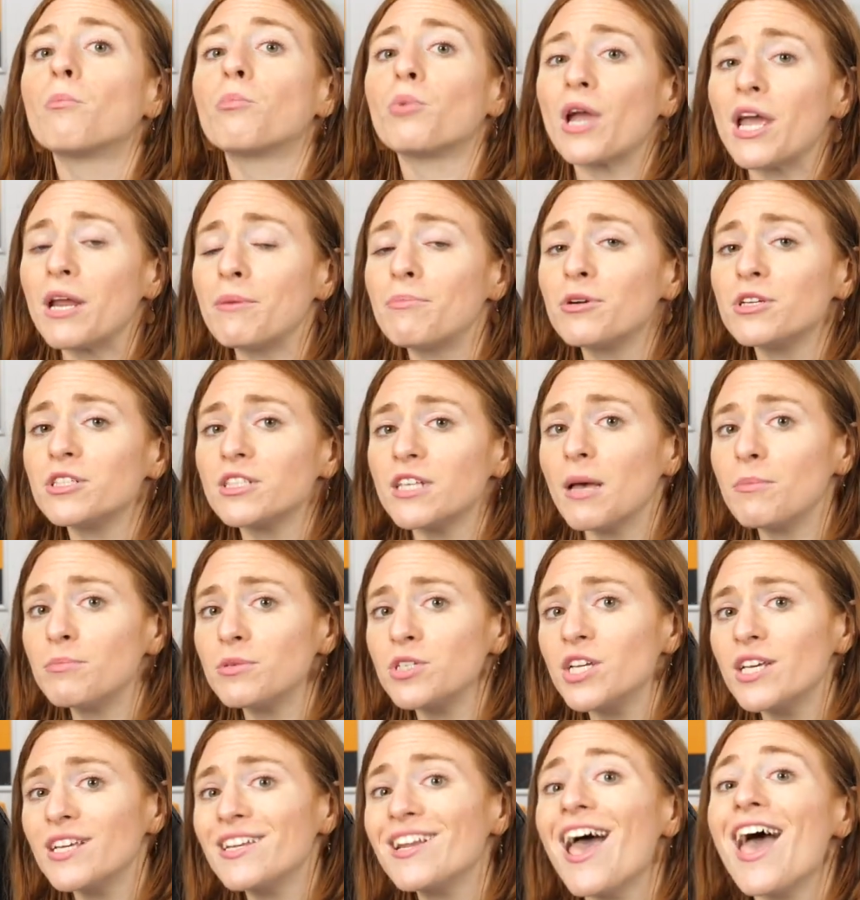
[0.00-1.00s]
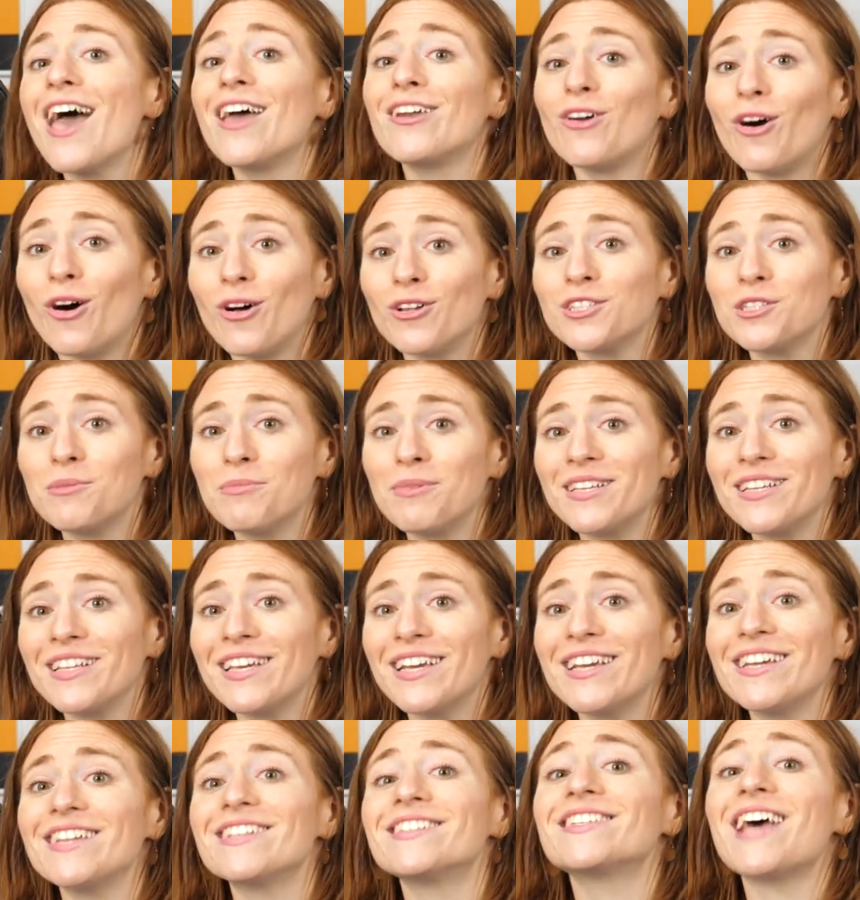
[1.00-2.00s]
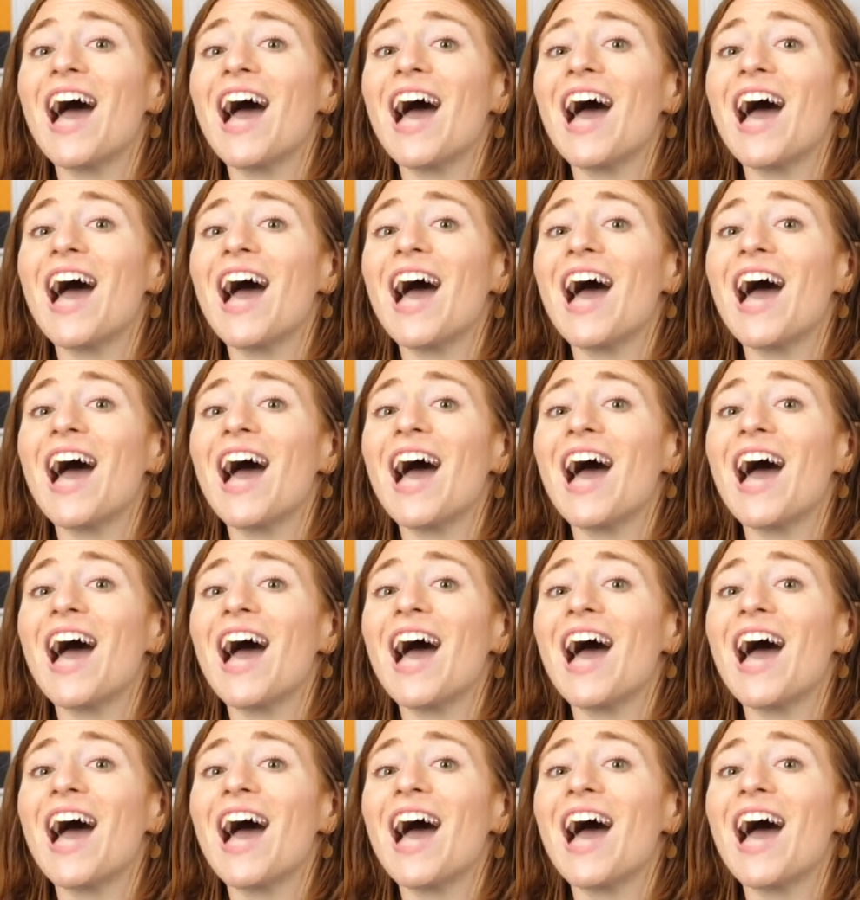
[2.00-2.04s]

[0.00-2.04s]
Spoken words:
brand perception, and ultimately,